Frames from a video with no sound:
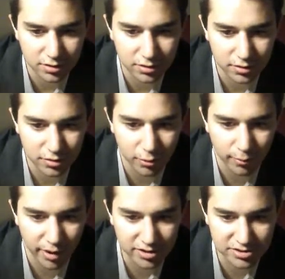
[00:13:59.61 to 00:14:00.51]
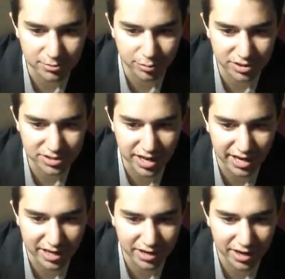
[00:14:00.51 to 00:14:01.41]
No monster, please. I
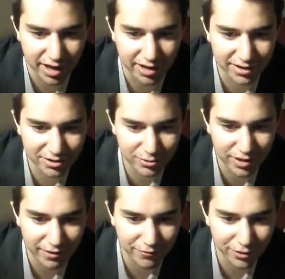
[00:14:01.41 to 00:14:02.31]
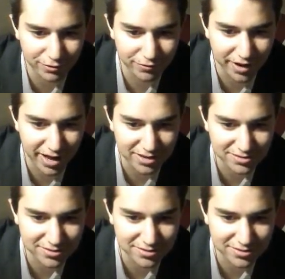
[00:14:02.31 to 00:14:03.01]
cannot do that really fast.